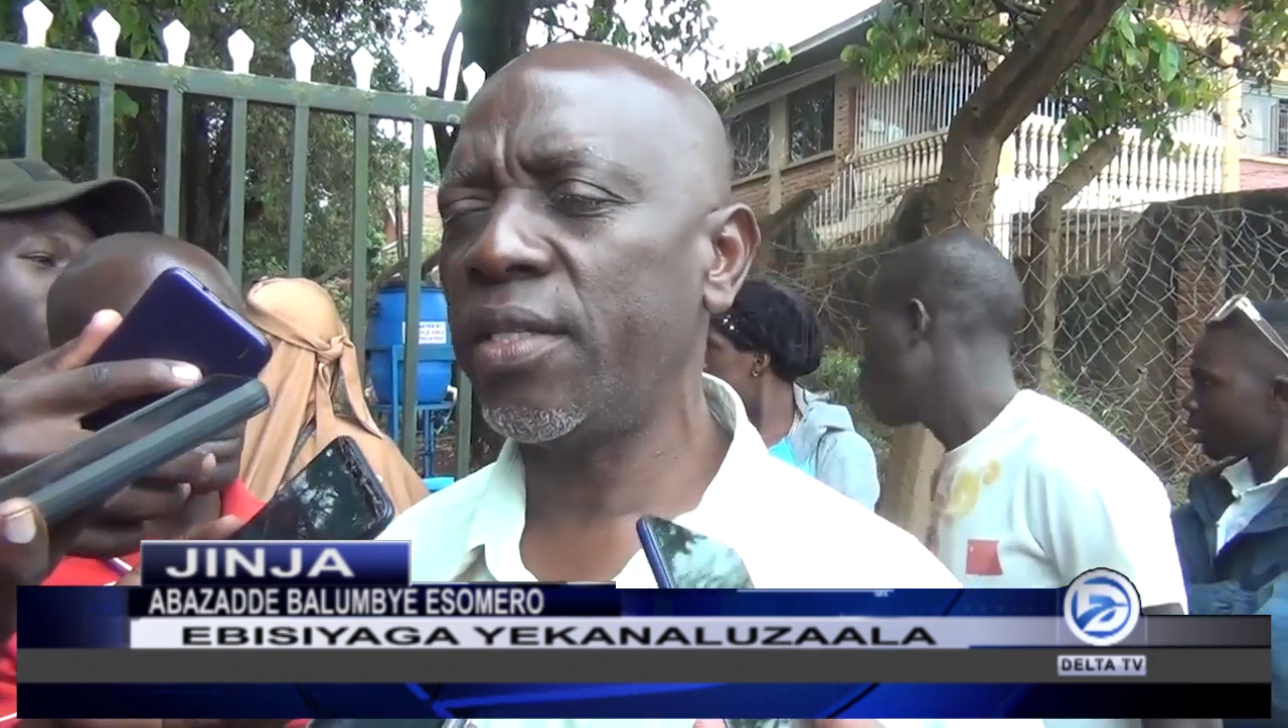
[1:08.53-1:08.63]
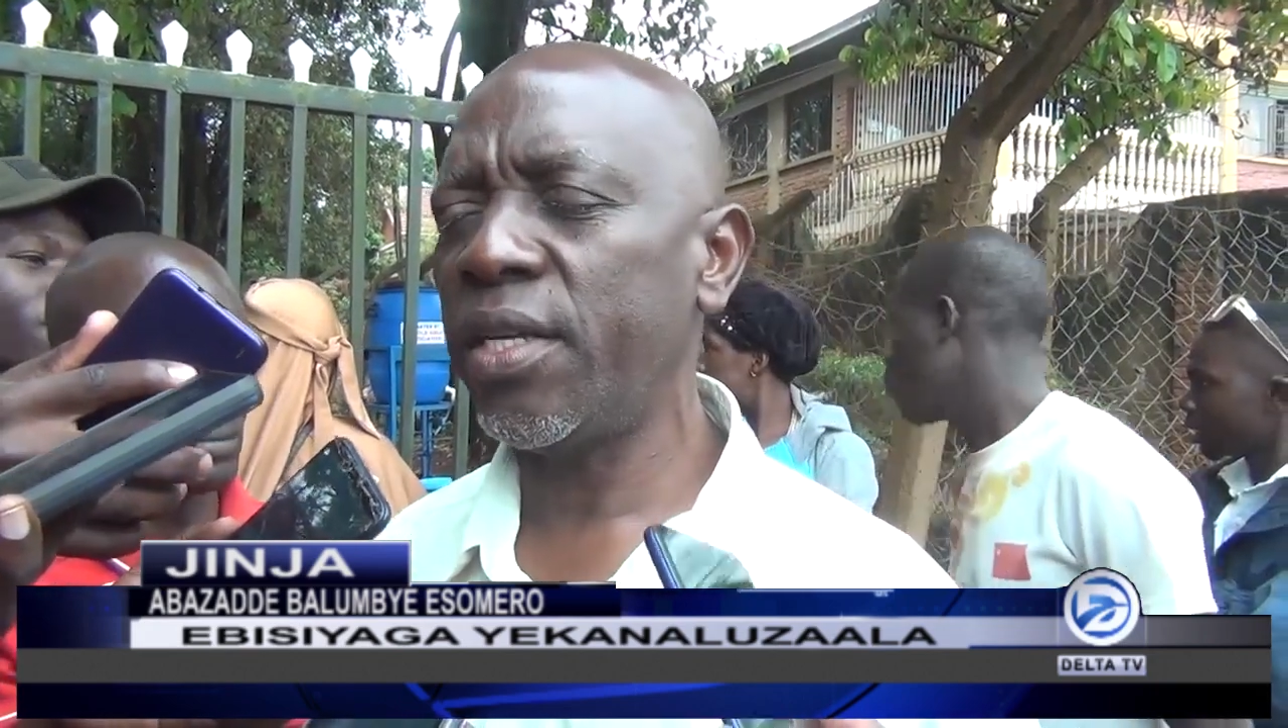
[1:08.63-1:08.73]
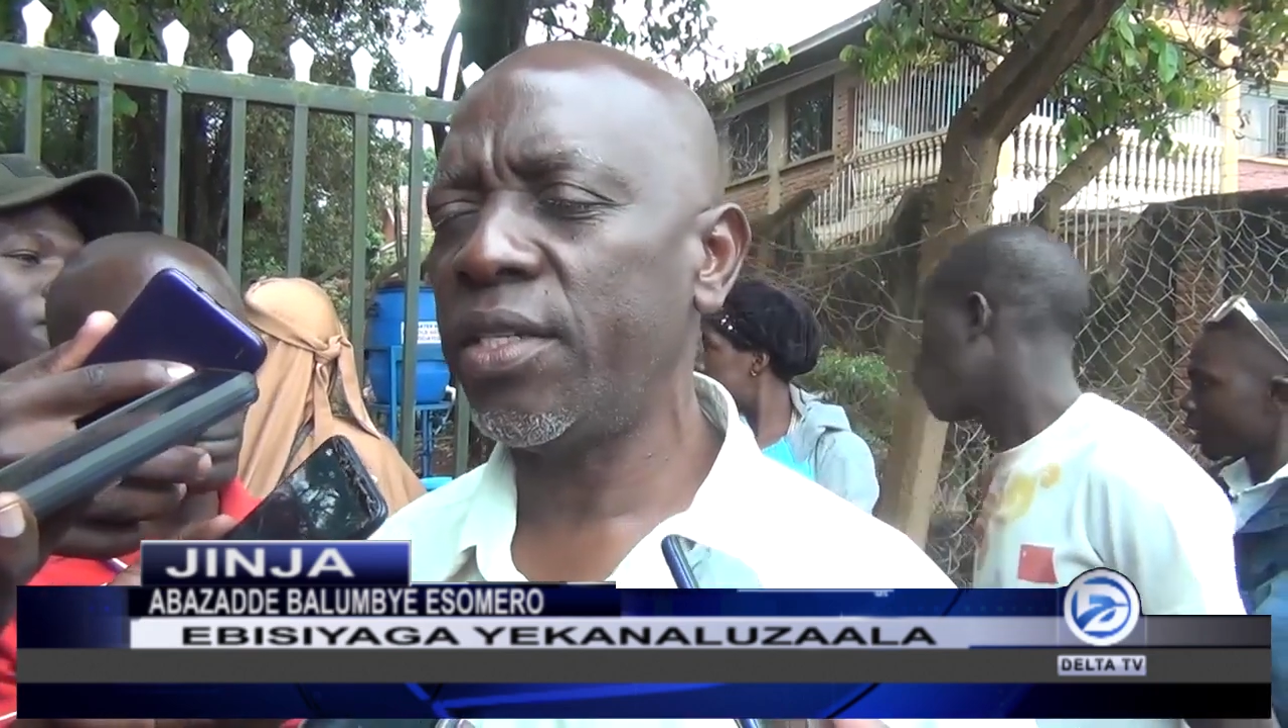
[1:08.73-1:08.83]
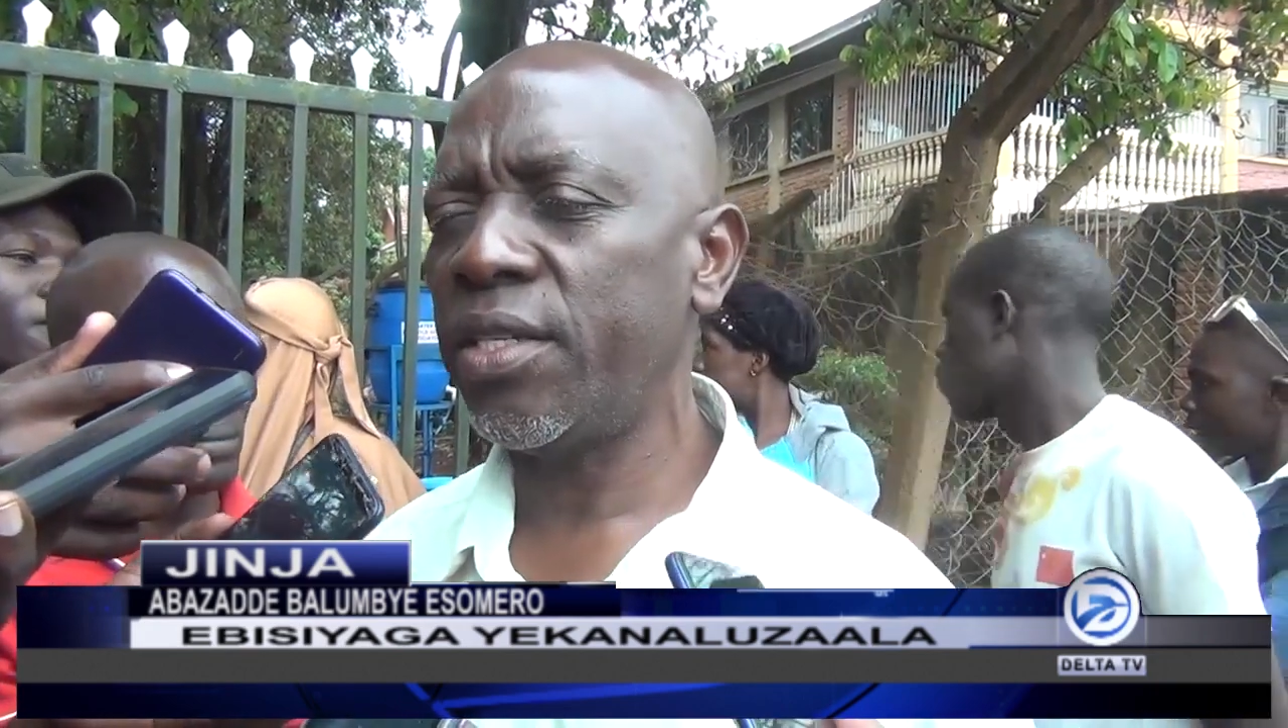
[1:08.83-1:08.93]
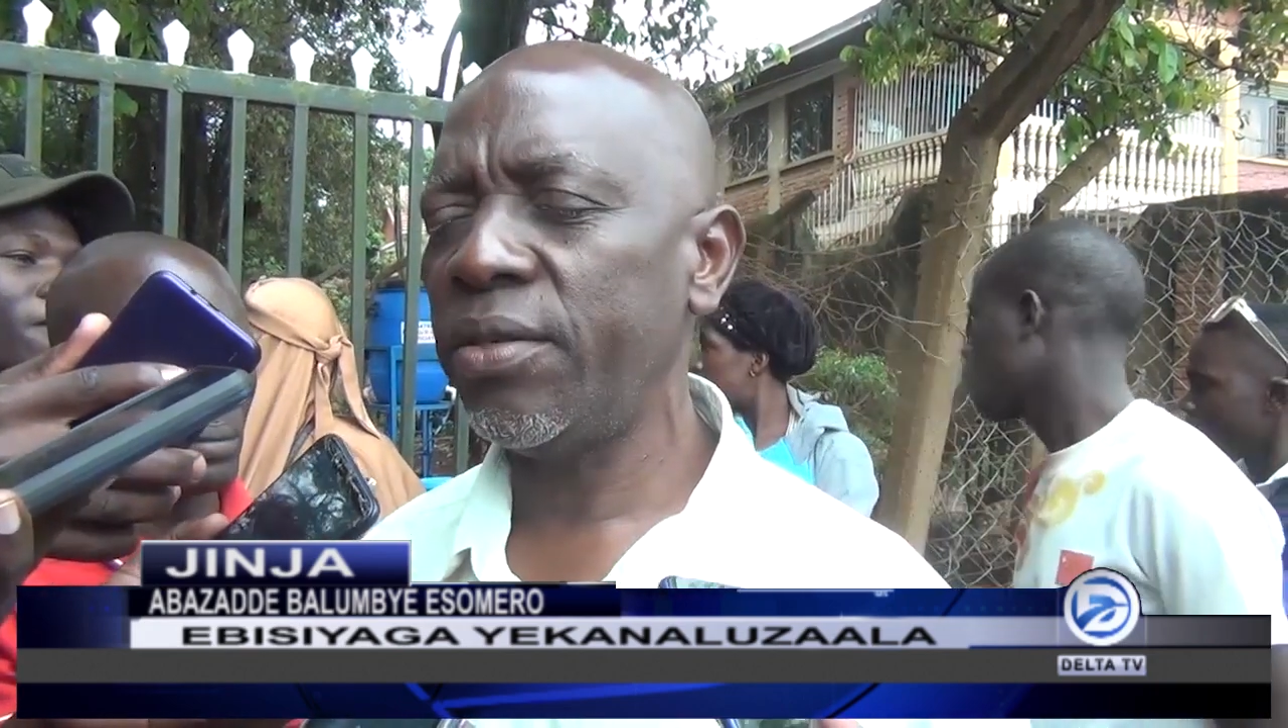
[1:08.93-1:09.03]

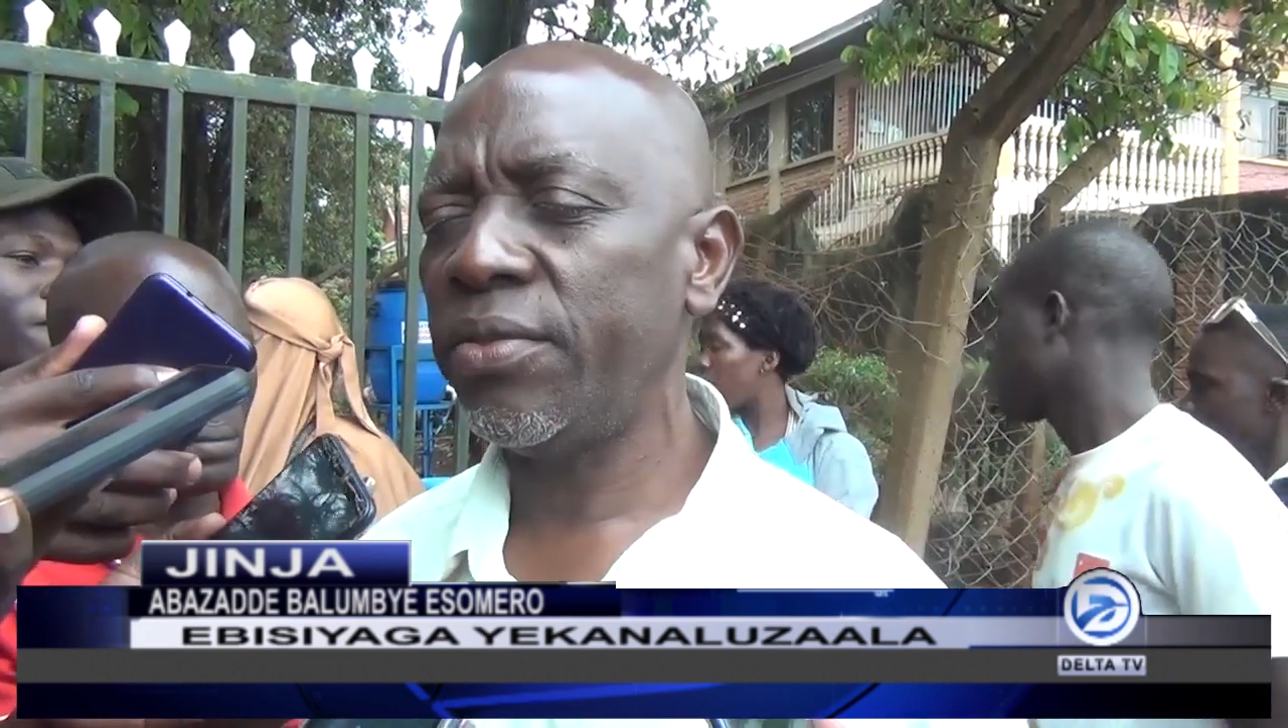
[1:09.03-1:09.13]
executive